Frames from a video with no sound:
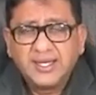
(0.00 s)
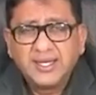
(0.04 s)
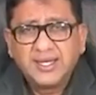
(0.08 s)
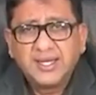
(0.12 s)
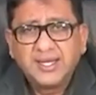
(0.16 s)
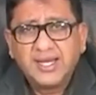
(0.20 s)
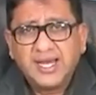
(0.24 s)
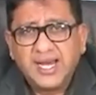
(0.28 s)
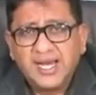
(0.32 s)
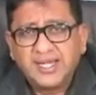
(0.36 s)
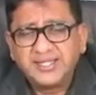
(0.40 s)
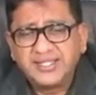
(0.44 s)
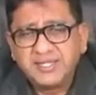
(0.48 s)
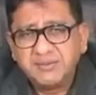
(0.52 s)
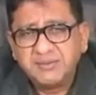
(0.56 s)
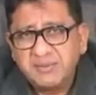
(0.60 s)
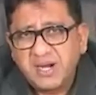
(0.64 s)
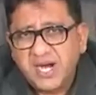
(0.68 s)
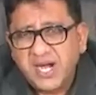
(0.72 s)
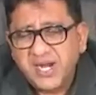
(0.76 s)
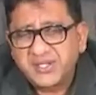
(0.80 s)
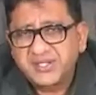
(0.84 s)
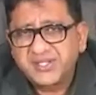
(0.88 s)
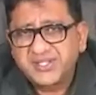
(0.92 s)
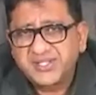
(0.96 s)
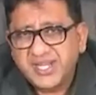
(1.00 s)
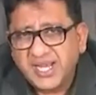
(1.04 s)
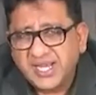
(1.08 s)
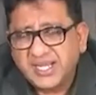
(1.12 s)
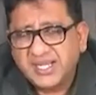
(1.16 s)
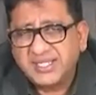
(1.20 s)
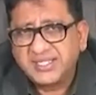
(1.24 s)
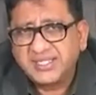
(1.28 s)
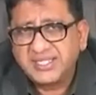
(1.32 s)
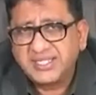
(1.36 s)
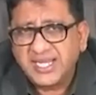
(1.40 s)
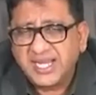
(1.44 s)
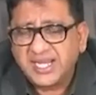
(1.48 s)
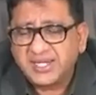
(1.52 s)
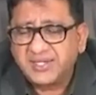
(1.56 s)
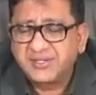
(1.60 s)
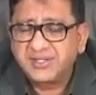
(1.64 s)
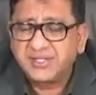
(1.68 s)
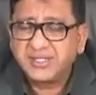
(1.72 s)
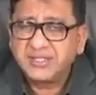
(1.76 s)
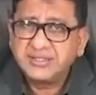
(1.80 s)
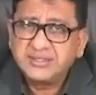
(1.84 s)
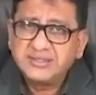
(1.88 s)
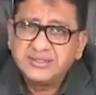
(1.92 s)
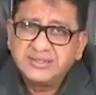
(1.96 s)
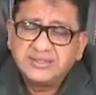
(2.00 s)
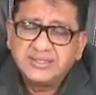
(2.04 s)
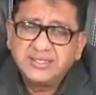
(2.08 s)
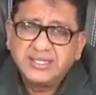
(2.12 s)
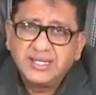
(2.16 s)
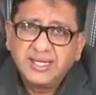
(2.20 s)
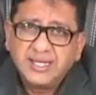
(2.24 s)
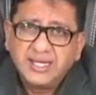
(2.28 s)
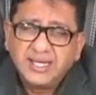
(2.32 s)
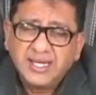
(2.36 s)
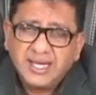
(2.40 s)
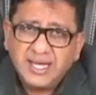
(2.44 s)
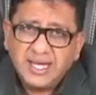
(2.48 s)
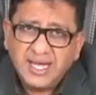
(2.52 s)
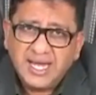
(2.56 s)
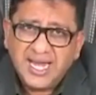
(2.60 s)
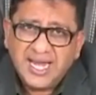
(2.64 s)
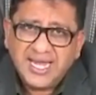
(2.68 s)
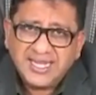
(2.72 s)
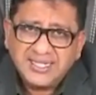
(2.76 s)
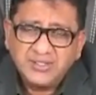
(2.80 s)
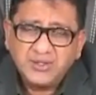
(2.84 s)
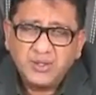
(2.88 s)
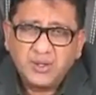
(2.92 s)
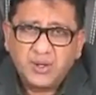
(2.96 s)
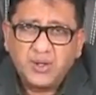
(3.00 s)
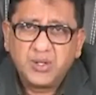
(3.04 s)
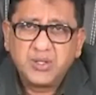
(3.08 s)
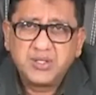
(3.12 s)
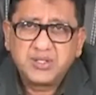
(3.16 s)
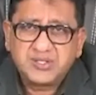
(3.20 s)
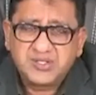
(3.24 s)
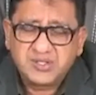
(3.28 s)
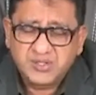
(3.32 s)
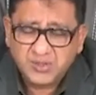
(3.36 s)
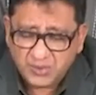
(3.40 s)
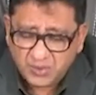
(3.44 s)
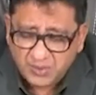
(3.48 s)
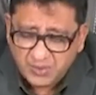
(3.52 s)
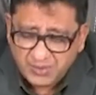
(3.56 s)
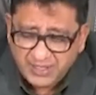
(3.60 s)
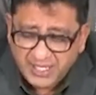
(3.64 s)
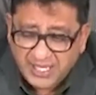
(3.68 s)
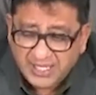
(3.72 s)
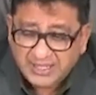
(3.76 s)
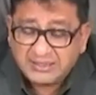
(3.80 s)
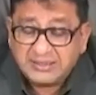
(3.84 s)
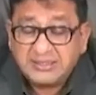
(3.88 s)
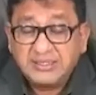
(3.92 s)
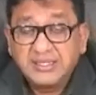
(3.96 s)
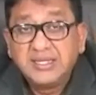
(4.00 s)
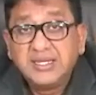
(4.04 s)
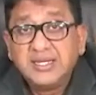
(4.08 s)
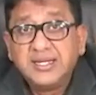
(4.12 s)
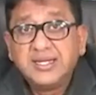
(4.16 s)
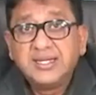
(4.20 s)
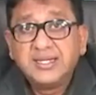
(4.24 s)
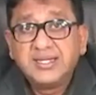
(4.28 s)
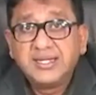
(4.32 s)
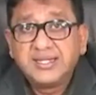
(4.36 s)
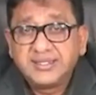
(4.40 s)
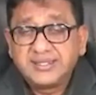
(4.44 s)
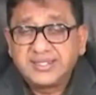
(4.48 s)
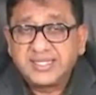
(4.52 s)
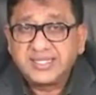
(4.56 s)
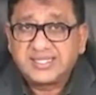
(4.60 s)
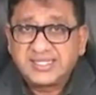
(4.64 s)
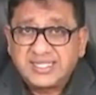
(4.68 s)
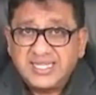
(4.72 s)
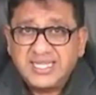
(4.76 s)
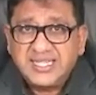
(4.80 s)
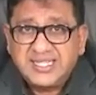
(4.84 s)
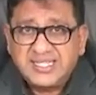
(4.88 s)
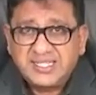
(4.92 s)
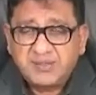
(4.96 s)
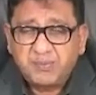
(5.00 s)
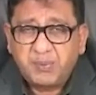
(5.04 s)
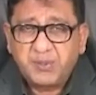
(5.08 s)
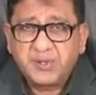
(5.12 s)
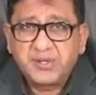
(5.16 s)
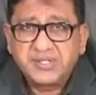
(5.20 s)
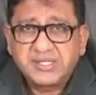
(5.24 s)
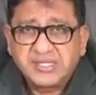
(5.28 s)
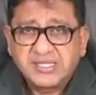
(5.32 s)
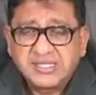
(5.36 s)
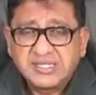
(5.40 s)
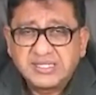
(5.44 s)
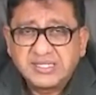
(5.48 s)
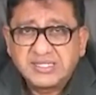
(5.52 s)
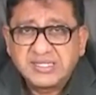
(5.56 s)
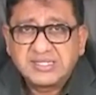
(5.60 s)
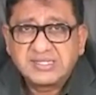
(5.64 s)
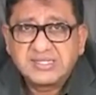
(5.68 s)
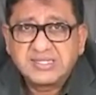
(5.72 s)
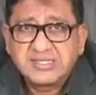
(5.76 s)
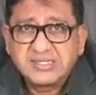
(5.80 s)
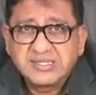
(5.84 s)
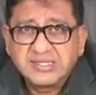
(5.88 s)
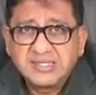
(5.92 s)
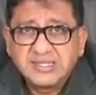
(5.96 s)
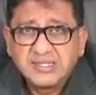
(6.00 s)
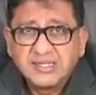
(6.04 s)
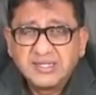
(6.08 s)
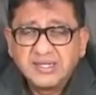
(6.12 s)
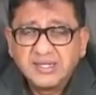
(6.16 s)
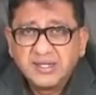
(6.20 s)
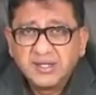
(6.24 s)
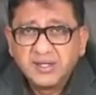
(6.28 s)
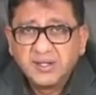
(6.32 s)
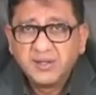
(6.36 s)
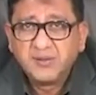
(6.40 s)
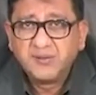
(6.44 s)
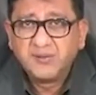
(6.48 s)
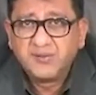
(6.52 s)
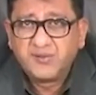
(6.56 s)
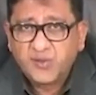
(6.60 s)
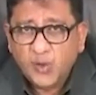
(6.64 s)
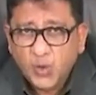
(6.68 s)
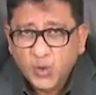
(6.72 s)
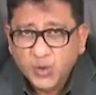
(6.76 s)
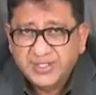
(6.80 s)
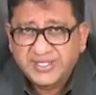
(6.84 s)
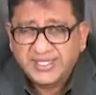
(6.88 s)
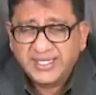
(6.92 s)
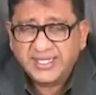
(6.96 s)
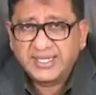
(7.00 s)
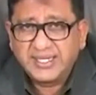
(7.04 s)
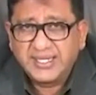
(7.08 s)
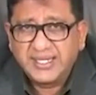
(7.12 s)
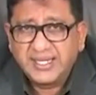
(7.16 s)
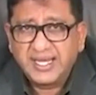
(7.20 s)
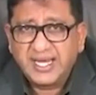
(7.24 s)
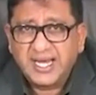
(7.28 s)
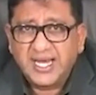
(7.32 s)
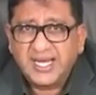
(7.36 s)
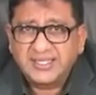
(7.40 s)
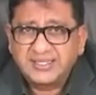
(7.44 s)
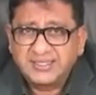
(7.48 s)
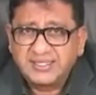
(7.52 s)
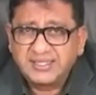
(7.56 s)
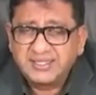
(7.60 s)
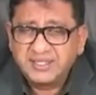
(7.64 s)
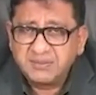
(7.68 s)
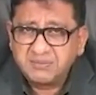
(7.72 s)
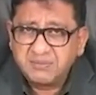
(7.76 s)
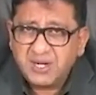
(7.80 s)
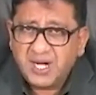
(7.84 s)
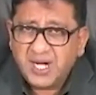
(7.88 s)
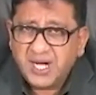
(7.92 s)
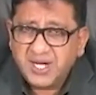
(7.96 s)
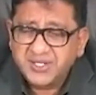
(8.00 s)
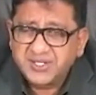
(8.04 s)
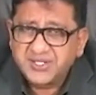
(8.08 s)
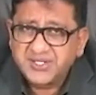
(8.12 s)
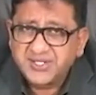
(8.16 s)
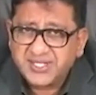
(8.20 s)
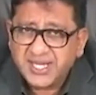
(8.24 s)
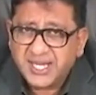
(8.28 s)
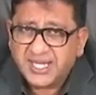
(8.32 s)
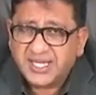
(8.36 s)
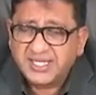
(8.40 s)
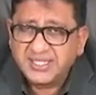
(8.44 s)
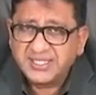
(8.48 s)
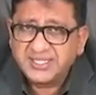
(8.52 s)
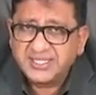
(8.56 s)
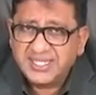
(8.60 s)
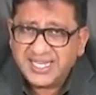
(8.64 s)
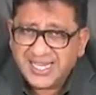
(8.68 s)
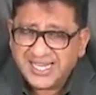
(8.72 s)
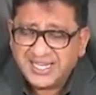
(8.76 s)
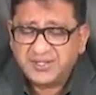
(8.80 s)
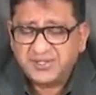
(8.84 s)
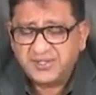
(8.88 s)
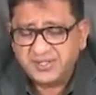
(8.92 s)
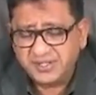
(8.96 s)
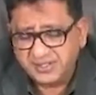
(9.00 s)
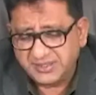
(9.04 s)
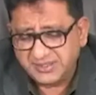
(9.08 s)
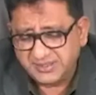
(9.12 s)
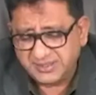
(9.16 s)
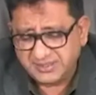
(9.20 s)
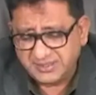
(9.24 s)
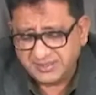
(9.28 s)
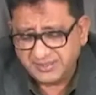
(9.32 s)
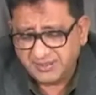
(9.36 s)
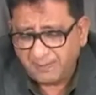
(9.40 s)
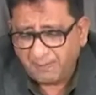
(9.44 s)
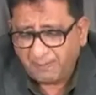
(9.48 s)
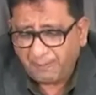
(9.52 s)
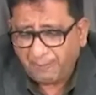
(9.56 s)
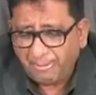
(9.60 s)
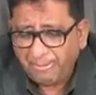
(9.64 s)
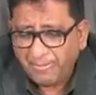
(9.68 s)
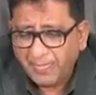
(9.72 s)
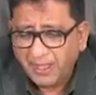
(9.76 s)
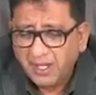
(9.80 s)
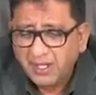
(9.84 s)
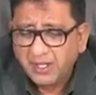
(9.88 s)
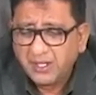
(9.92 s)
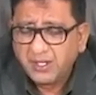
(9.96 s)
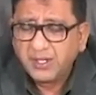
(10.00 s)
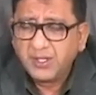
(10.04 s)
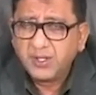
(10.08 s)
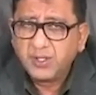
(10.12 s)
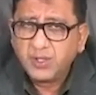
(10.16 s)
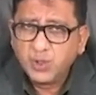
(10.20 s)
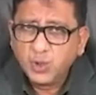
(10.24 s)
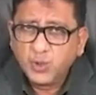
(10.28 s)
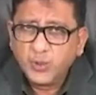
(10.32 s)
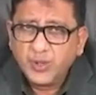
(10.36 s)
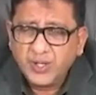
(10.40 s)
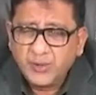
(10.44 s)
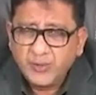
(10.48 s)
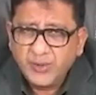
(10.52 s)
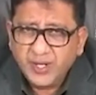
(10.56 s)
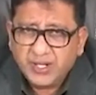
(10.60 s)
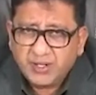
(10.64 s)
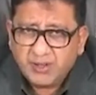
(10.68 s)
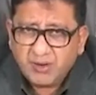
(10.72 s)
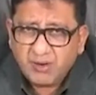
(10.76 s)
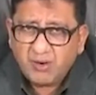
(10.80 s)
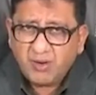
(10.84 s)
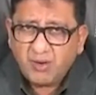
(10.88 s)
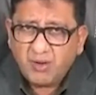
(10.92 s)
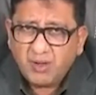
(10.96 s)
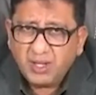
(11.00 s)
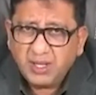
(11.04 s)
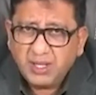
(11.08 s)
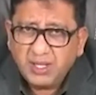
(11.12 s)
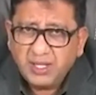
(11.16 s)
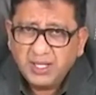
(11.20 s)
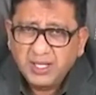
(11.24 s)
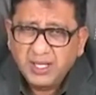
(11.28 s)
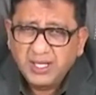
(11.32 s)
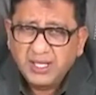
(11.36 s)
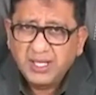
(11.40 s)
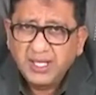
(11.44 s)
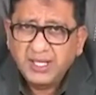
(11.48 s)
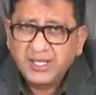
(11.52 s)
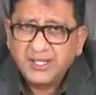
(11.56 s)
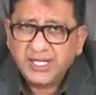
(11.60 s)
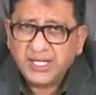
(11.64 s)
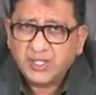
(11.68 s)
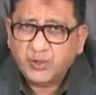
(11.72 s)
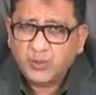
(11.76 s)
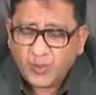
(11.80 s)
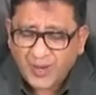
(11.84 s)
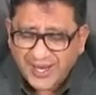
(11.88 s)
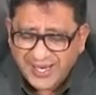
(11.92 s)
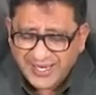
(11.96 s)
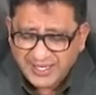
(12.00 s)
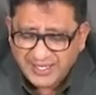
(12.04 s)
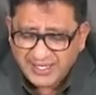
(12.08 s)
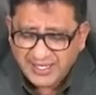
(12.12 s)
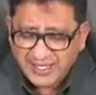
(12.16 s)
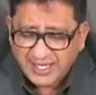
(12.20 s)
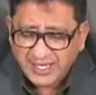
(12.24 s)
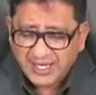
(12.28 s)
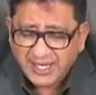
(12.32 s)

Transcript: at the March 2nd elections, and also that deceased persons voted at the March 2nd elections. You will recall that when